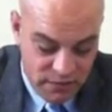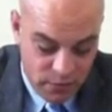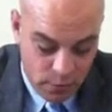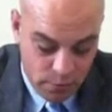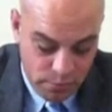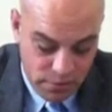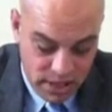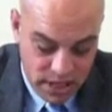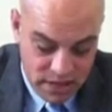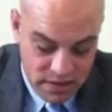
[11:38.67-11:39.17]
for
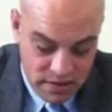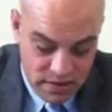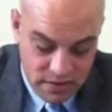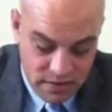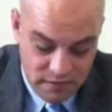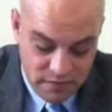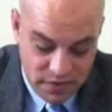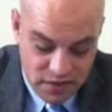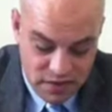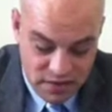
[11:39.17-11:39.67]
places
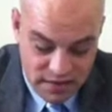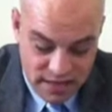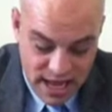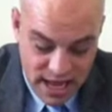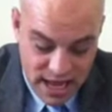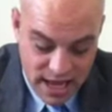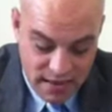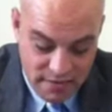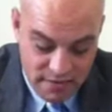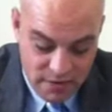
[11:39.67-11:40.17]
of the
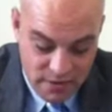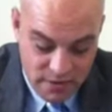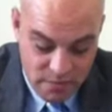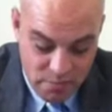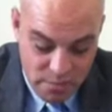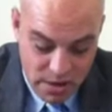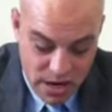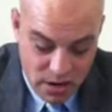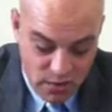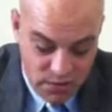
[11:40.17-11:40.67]
staves to
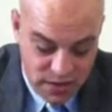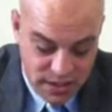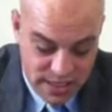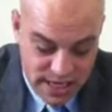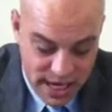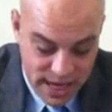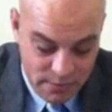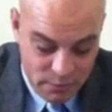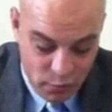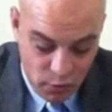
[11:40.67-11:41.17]
bear the
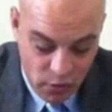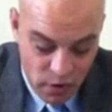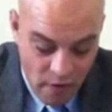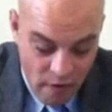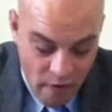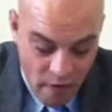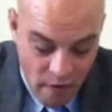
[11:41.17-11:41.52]
table.